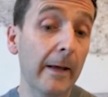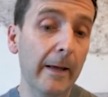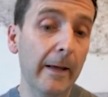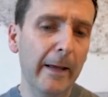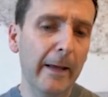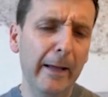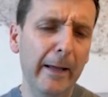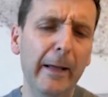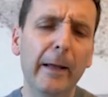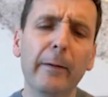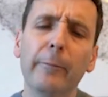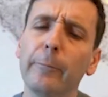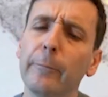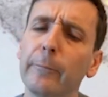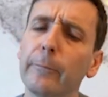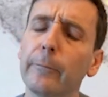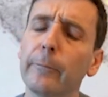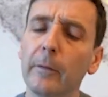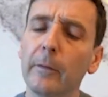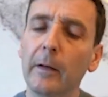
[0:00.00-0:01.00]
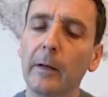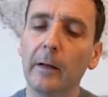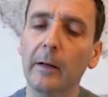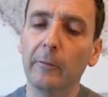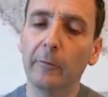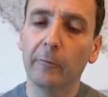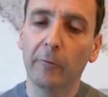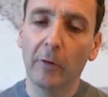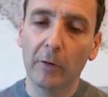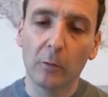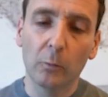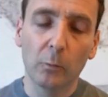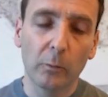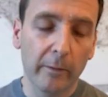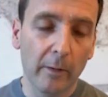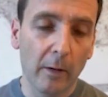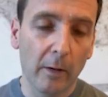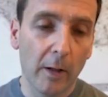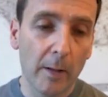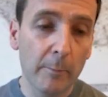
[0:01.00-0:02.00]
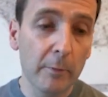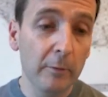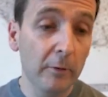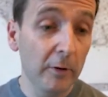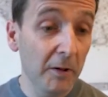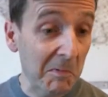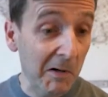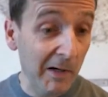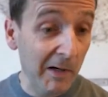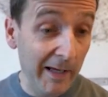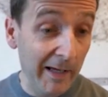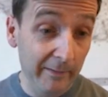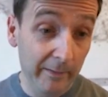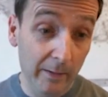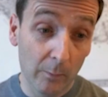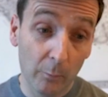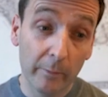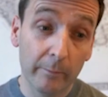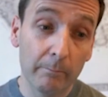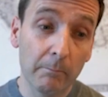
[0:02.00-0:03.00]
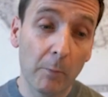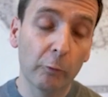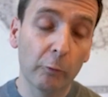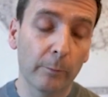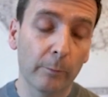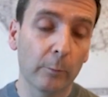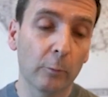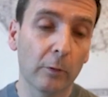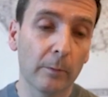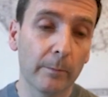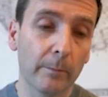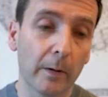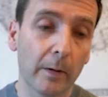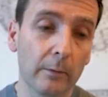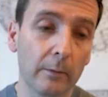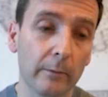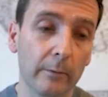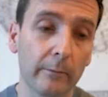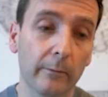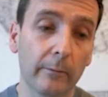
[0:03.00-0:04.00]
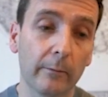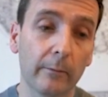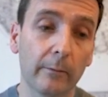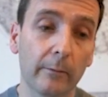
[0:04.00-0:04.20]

If it struggled with the alignment, you might end up with multiple components.